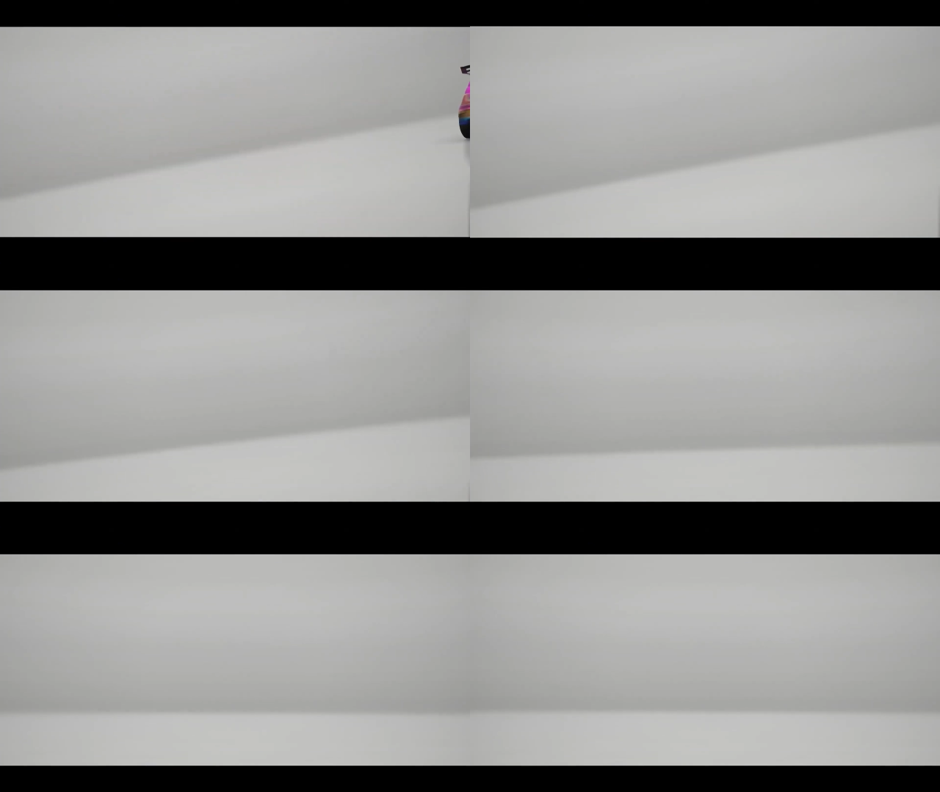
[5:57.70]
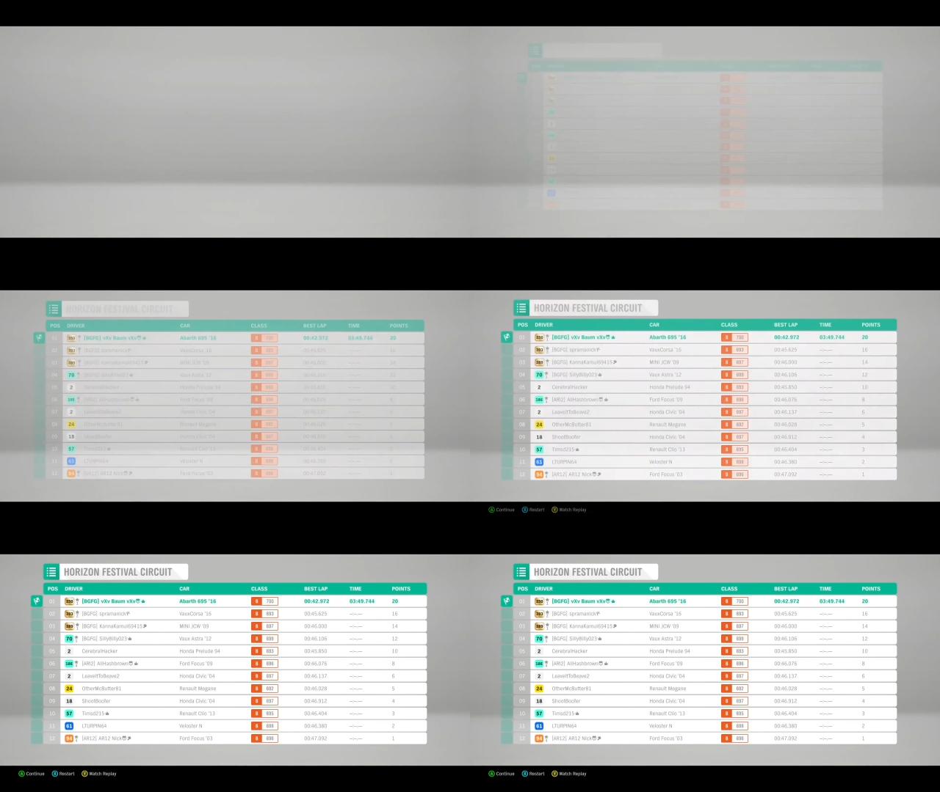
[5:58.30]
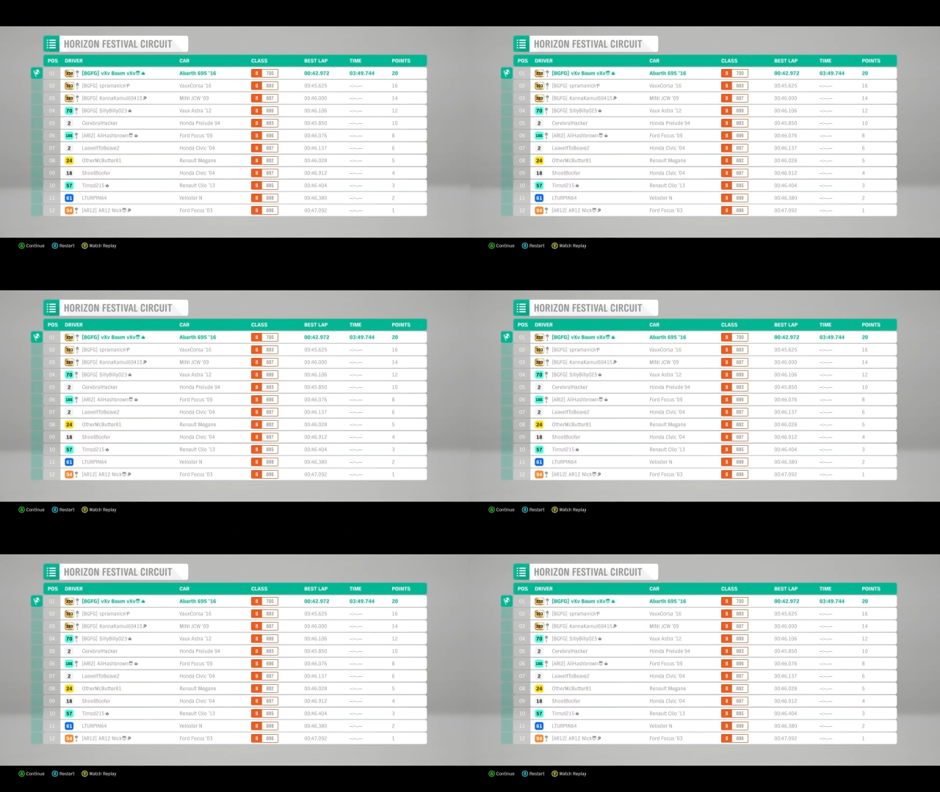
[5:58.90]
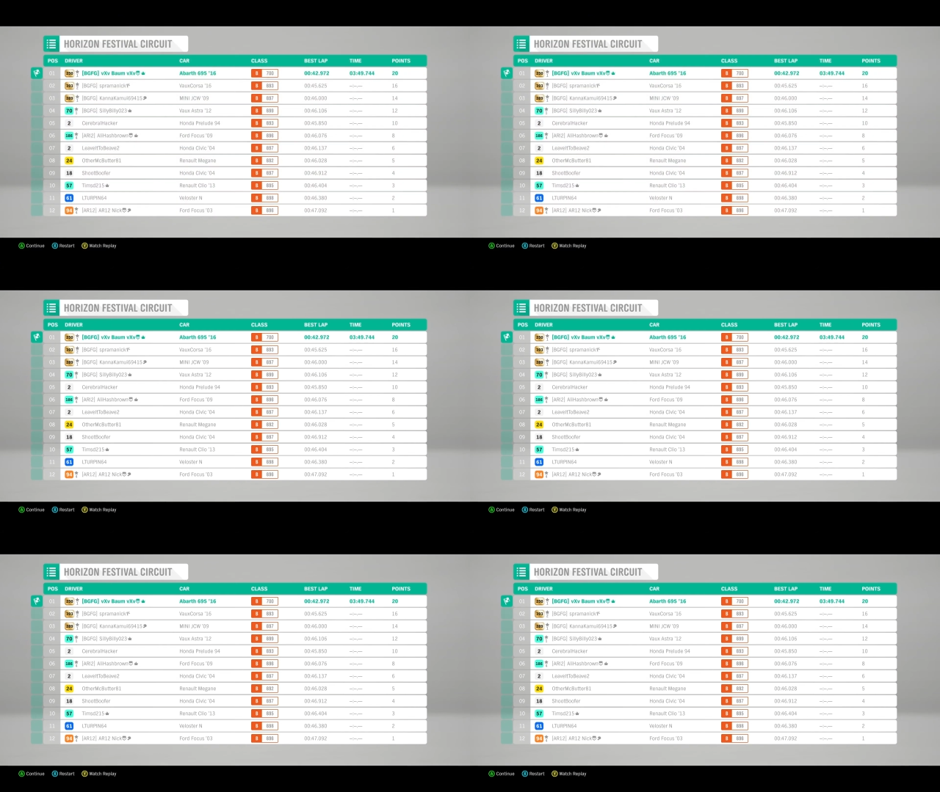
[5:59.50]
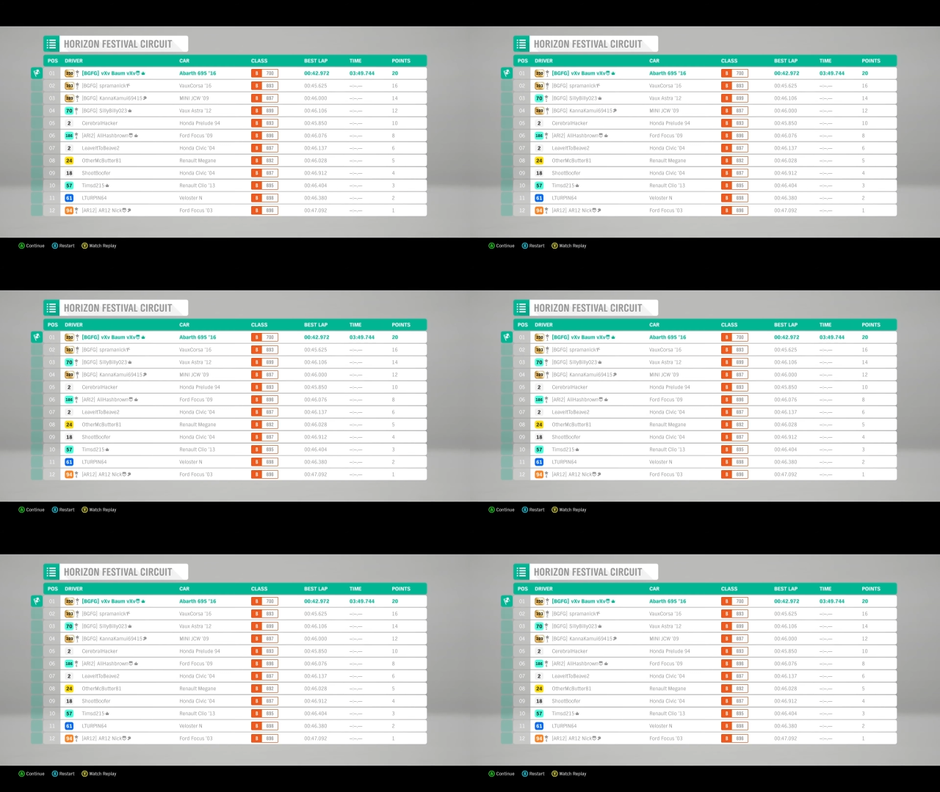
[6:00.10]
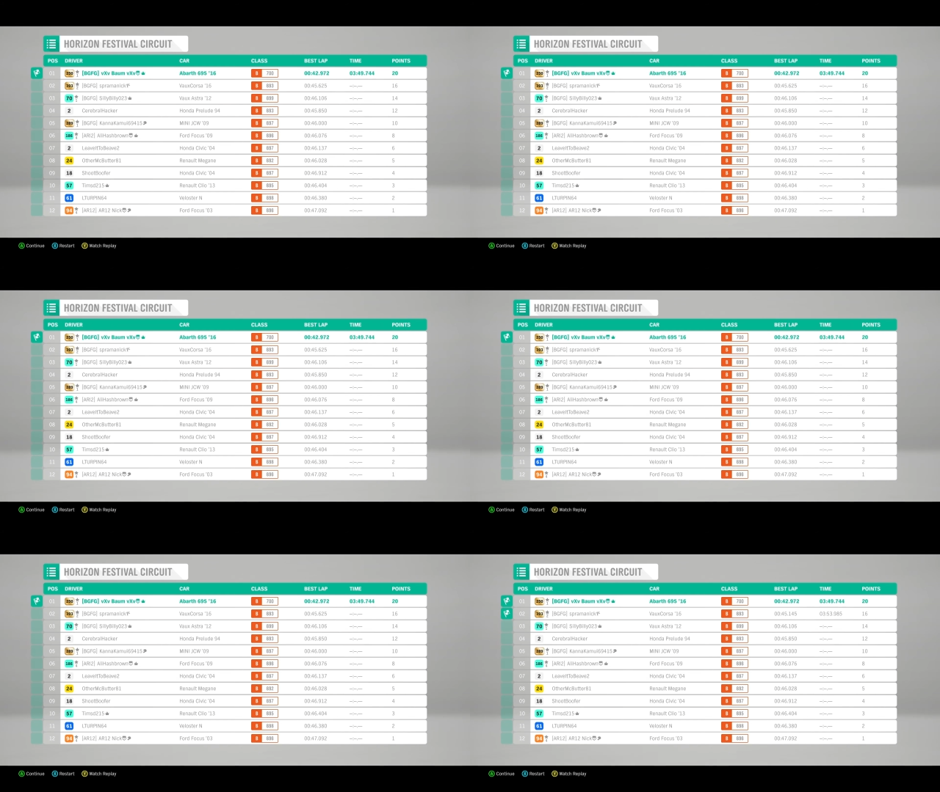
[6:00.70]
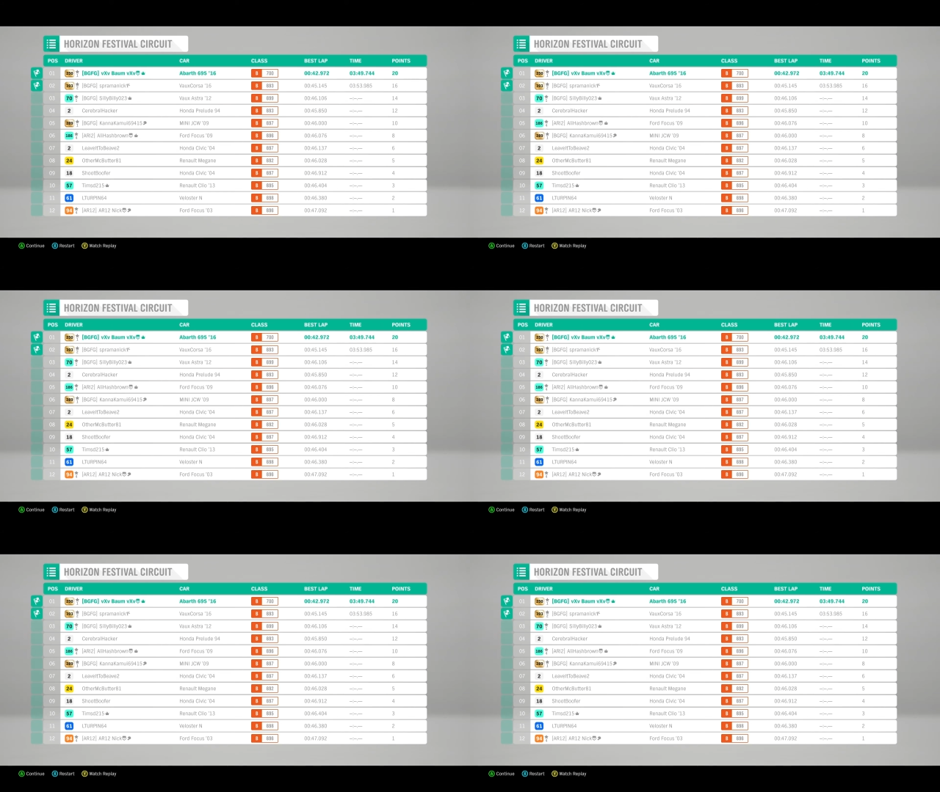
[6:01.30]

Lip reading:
No face is visible, so there are no lips to read.